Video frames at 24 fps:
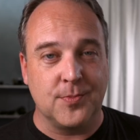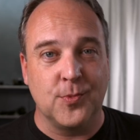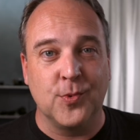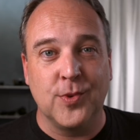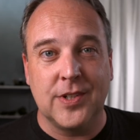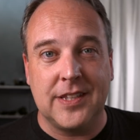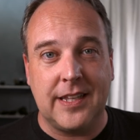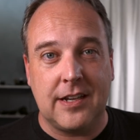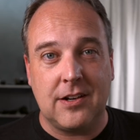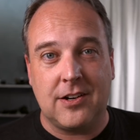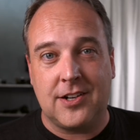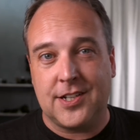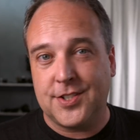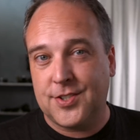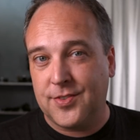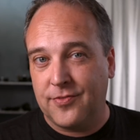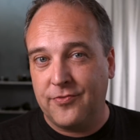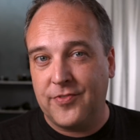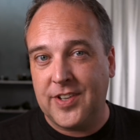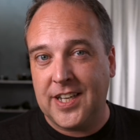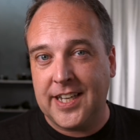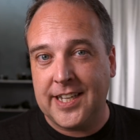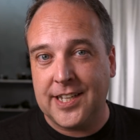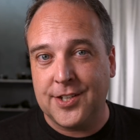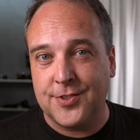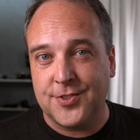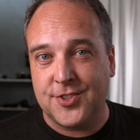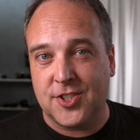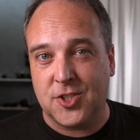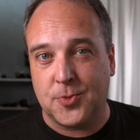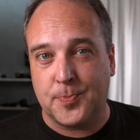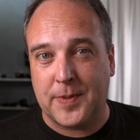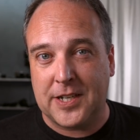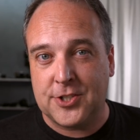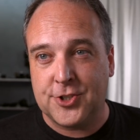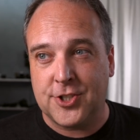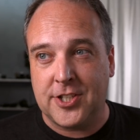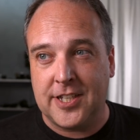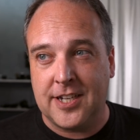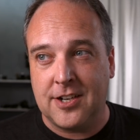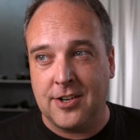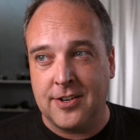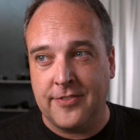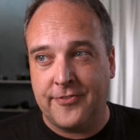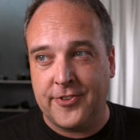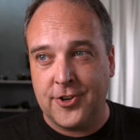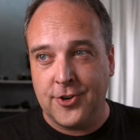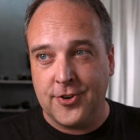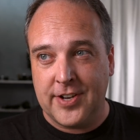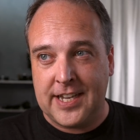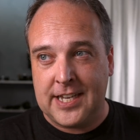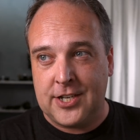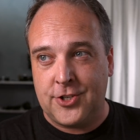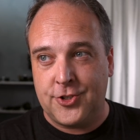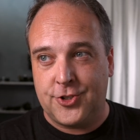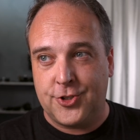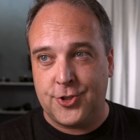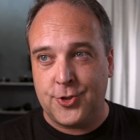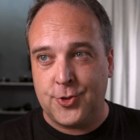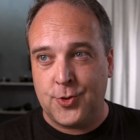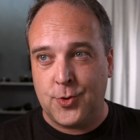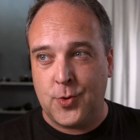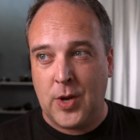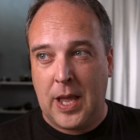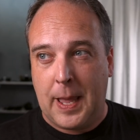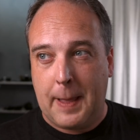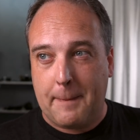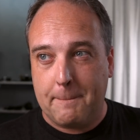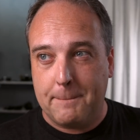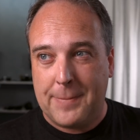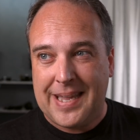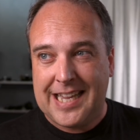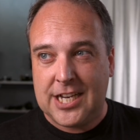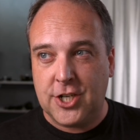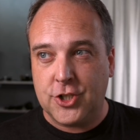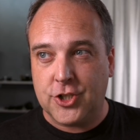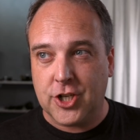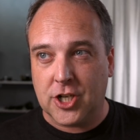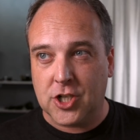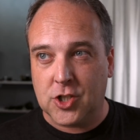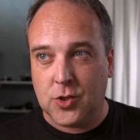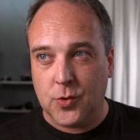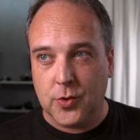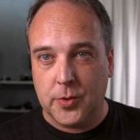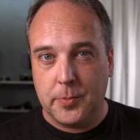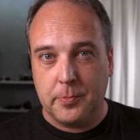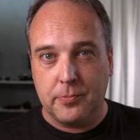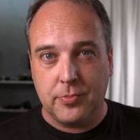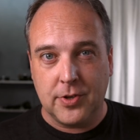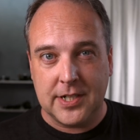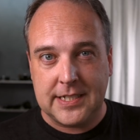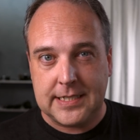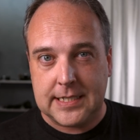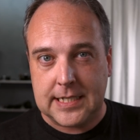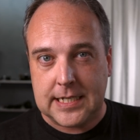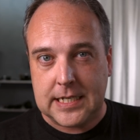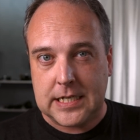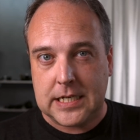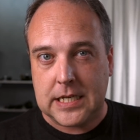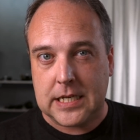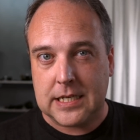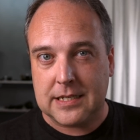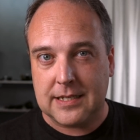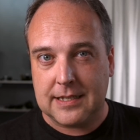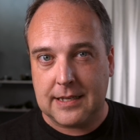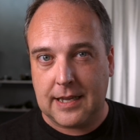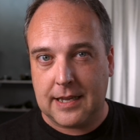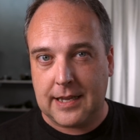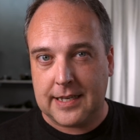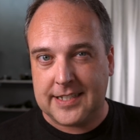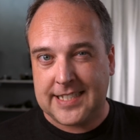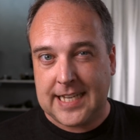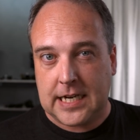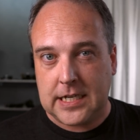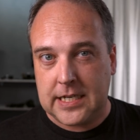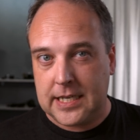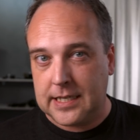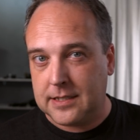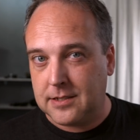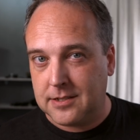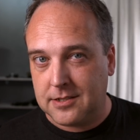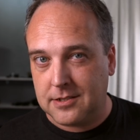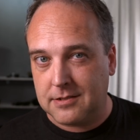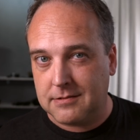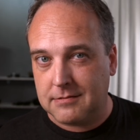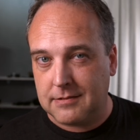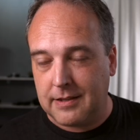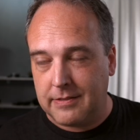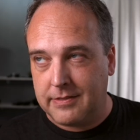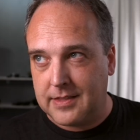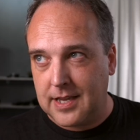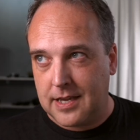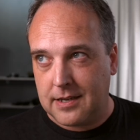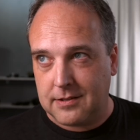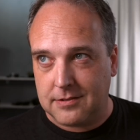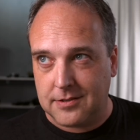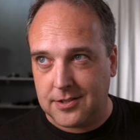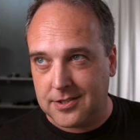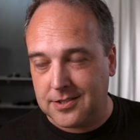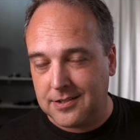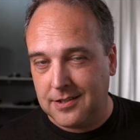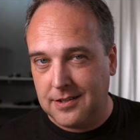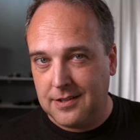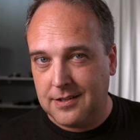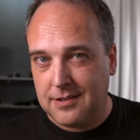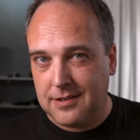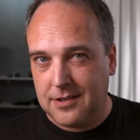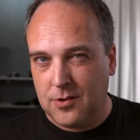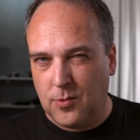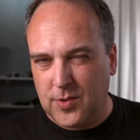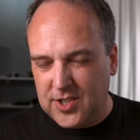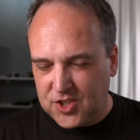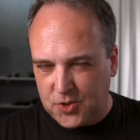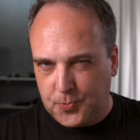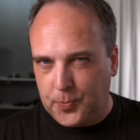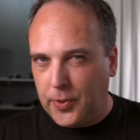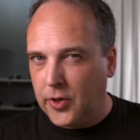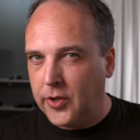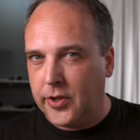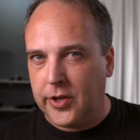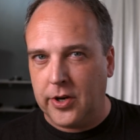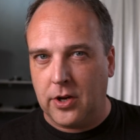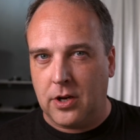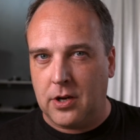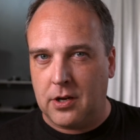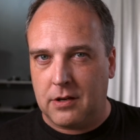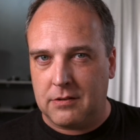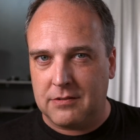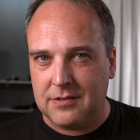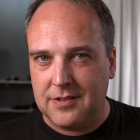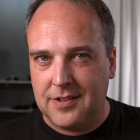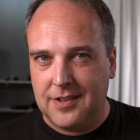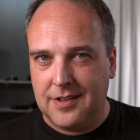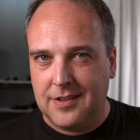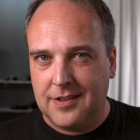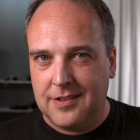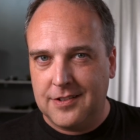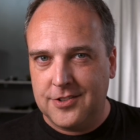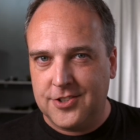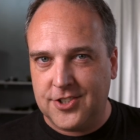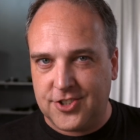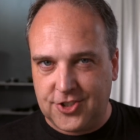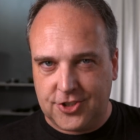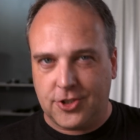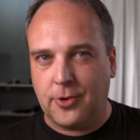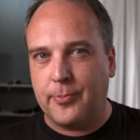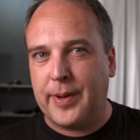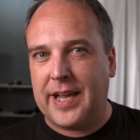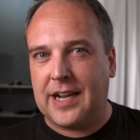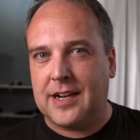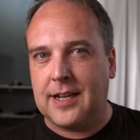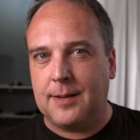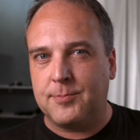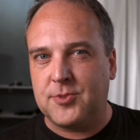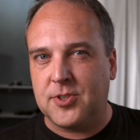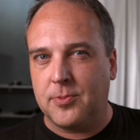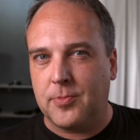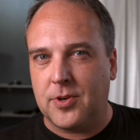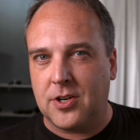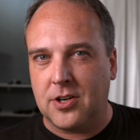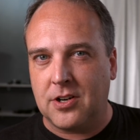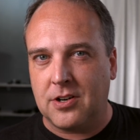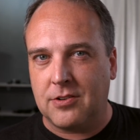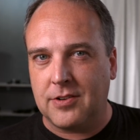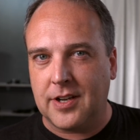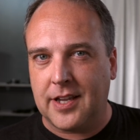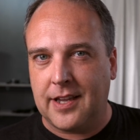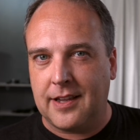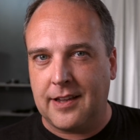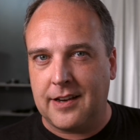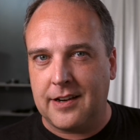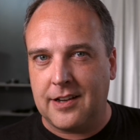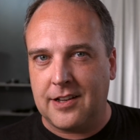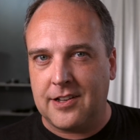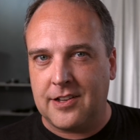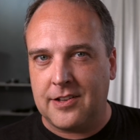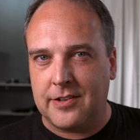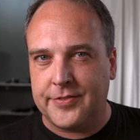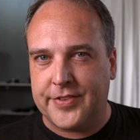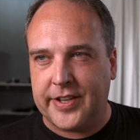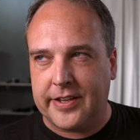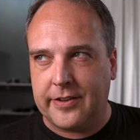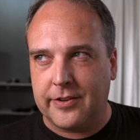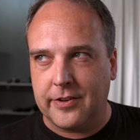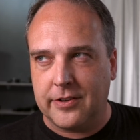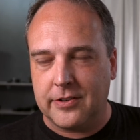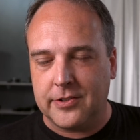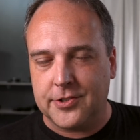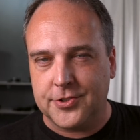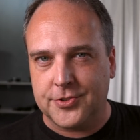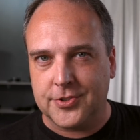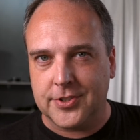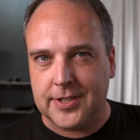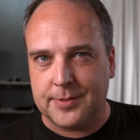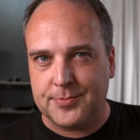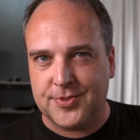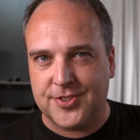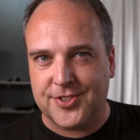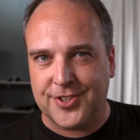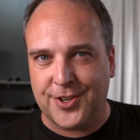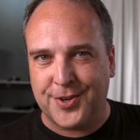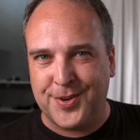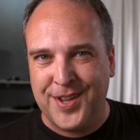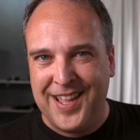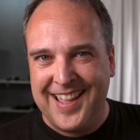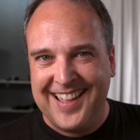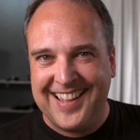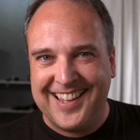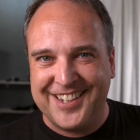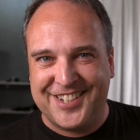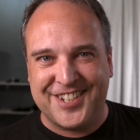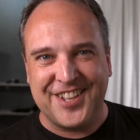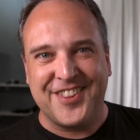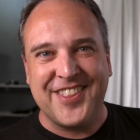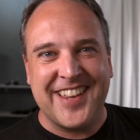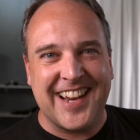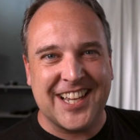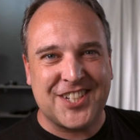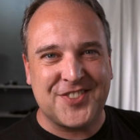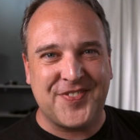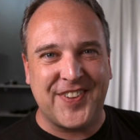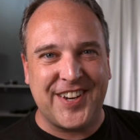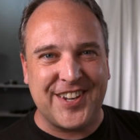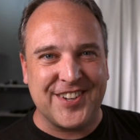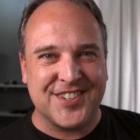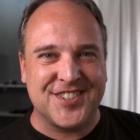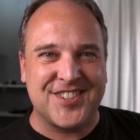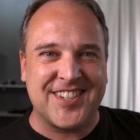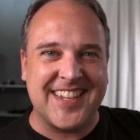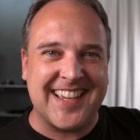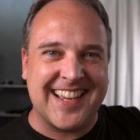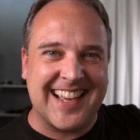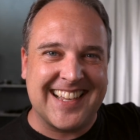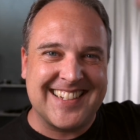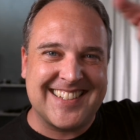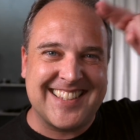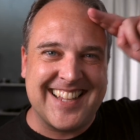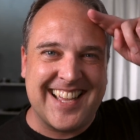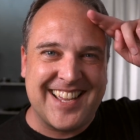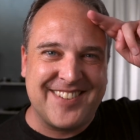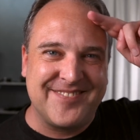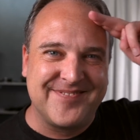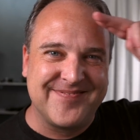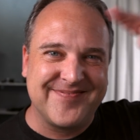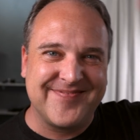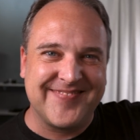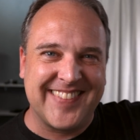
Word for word: some really awesome videos, especially if you're into big darkroom printing techniques and things. I don't want to spoil it all. Just show back up tomorrow, and I'll take you on a little trip. So until the next video, I'll see you guys then.